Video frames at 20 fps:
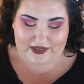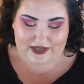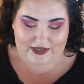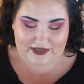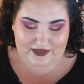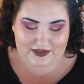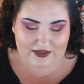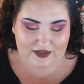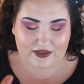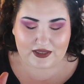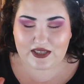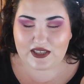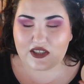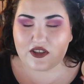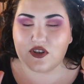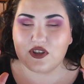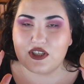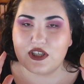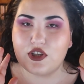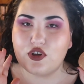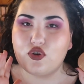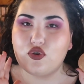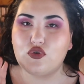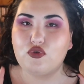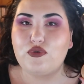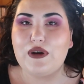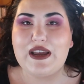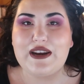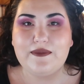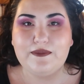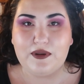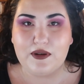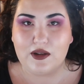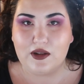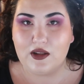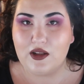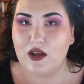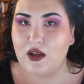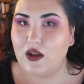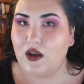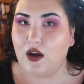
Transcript: this, this looks incredible